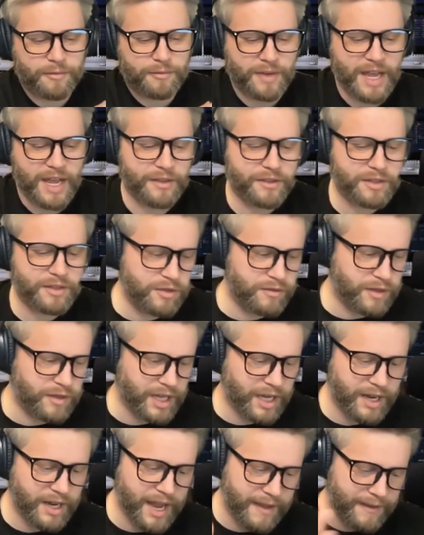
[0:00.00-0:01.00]
now that you've
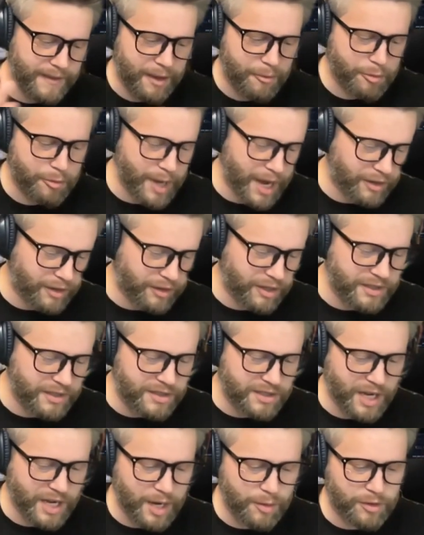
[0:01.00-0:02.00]
kind of had that background in
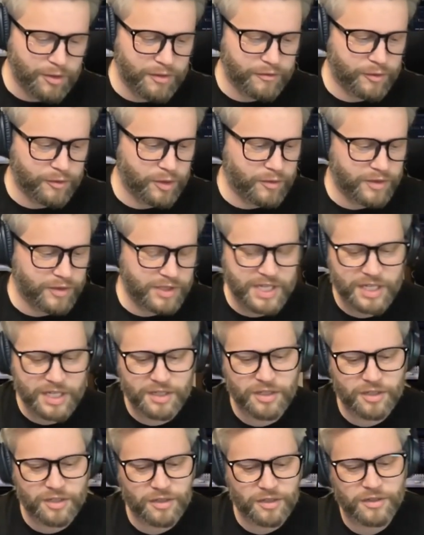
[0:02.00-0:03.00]
cyber for over 10
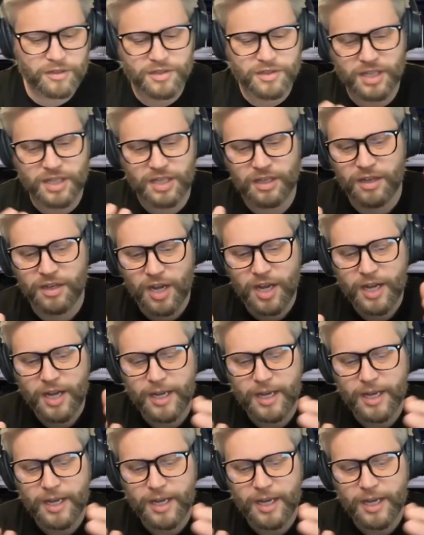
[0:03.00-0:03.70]
years and